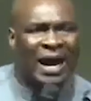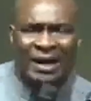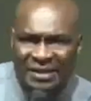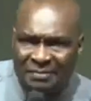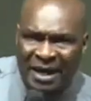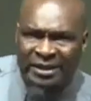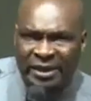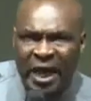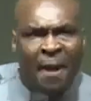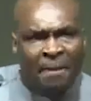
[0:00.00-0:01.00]

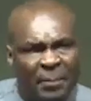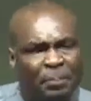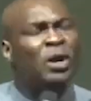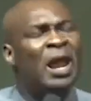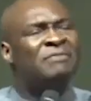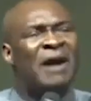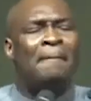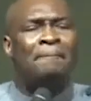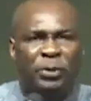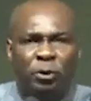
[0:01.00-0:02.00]
charismatic. People have
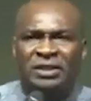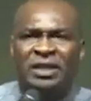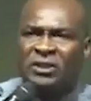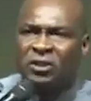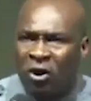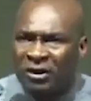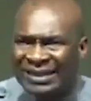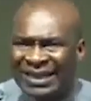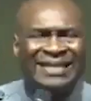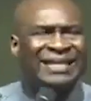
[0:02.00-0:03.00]
abused this tongues
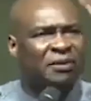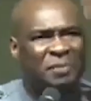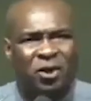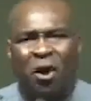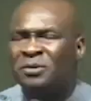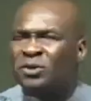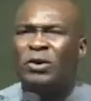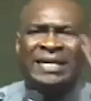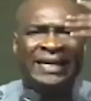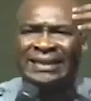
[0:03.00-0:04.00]
thing. It has become
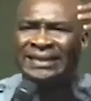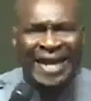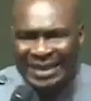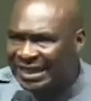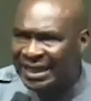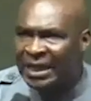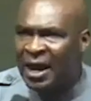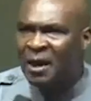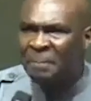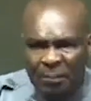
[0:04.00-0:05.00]
so irritating.
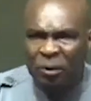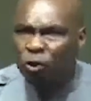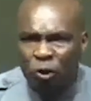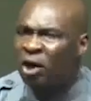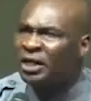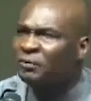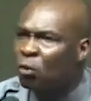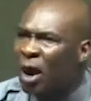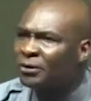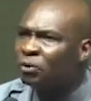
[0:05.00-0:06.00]
People do not
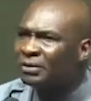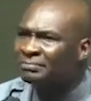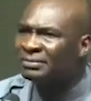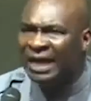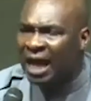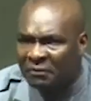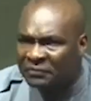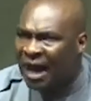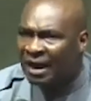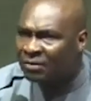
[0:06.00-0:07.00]
even want to
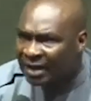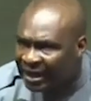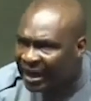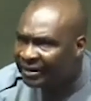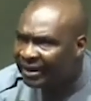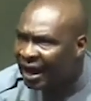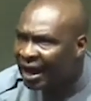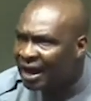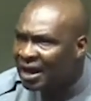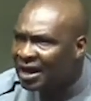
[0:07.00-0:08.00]
delve around that area.
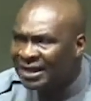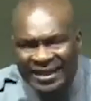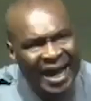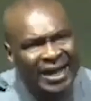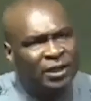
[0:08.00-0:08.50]
There